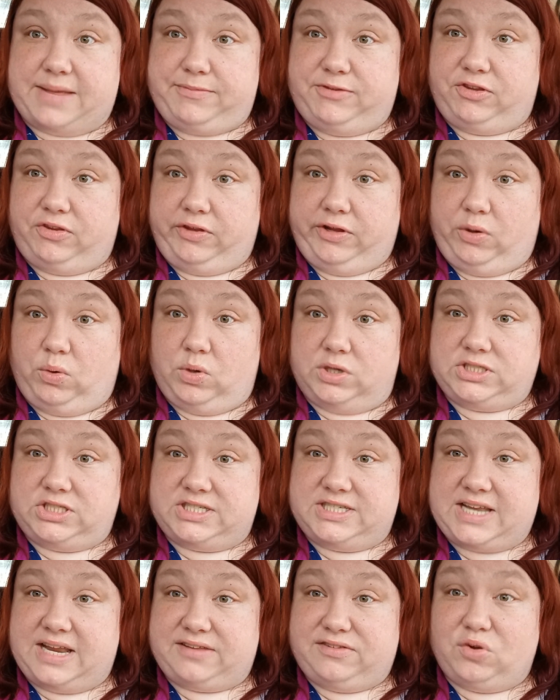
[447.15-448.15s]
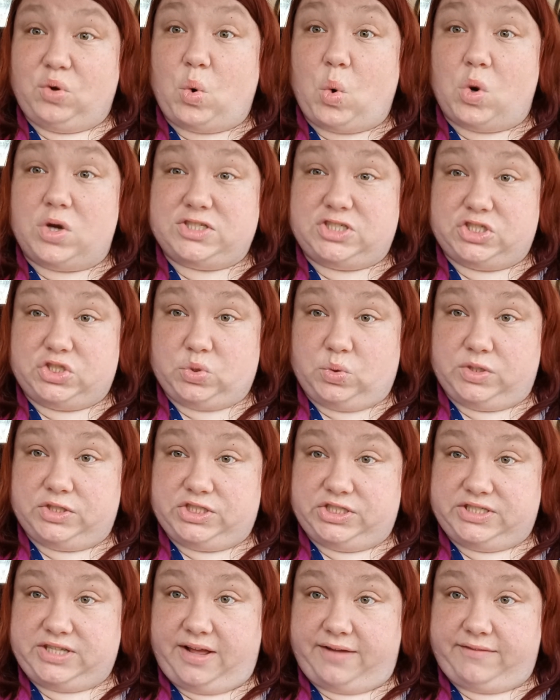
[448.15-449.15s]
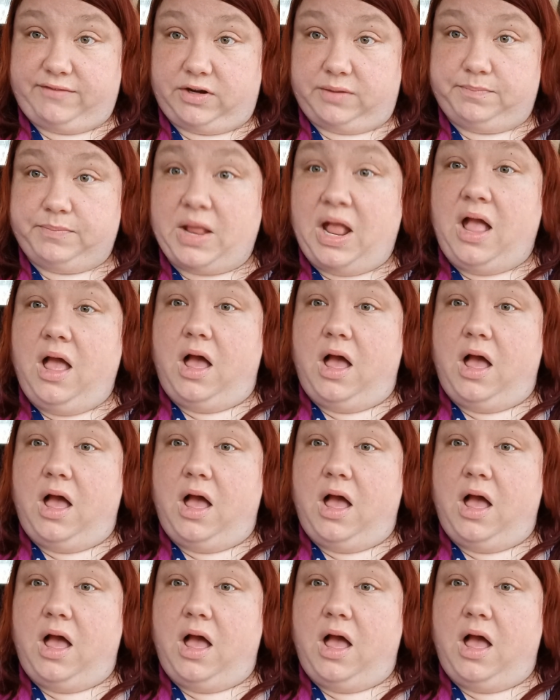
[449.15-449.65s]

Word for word: absolutely gorgeous. It has a gorgeous, gorgeous cover.